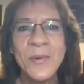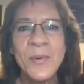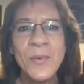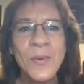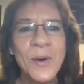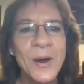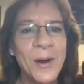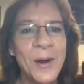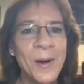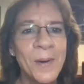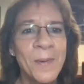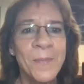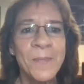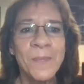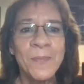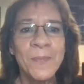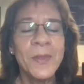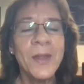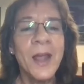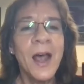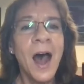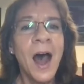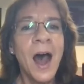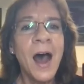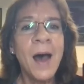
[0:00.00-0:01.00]
Where
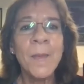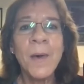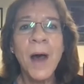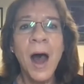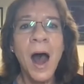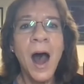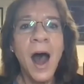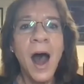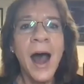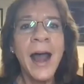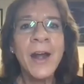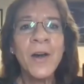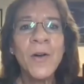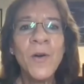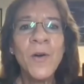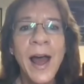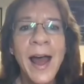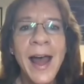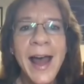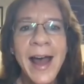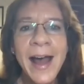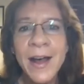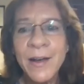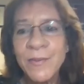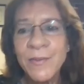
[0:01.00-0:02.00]
um, I don't
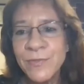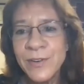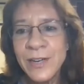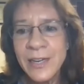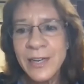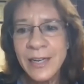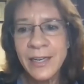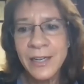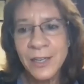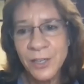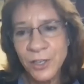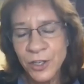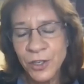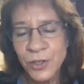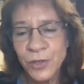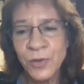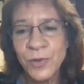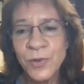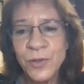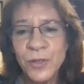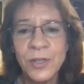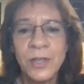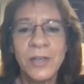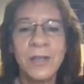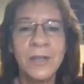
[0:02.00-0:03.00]
have knee
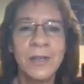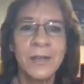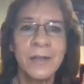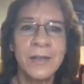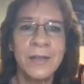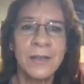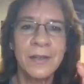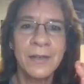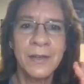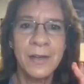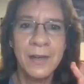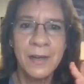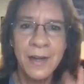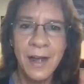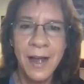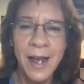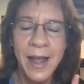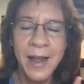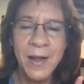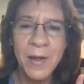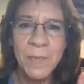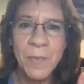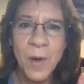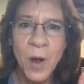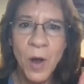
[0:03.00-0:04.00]
issues.
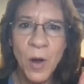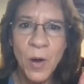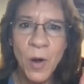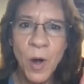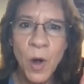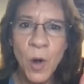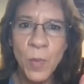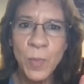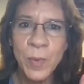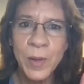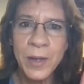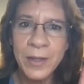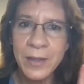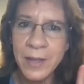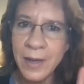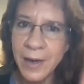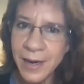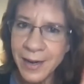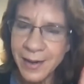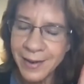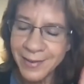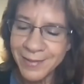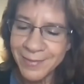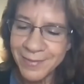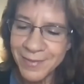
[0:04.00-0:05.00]
I am hoping that
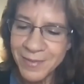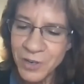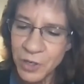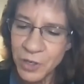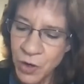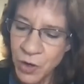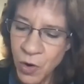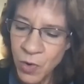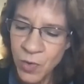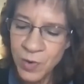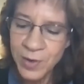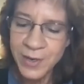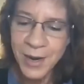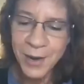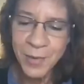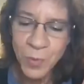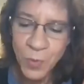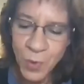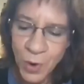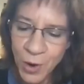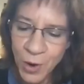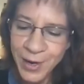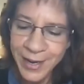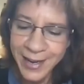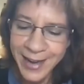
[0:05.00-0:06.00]
I don't. I
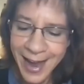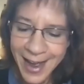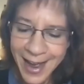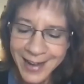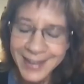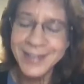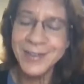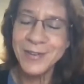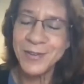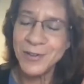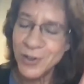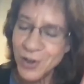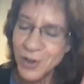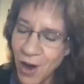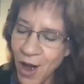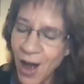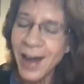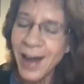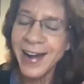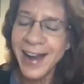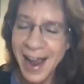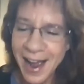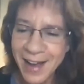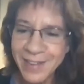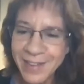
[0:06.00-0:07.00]
work at
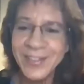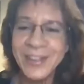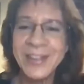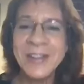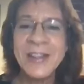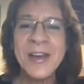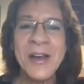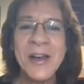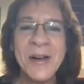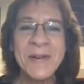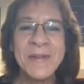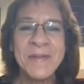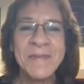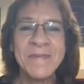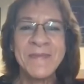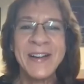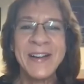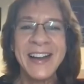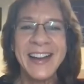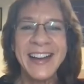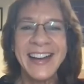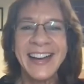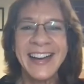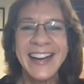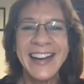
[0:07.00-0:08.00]
not having
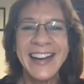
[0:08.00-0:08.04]
them.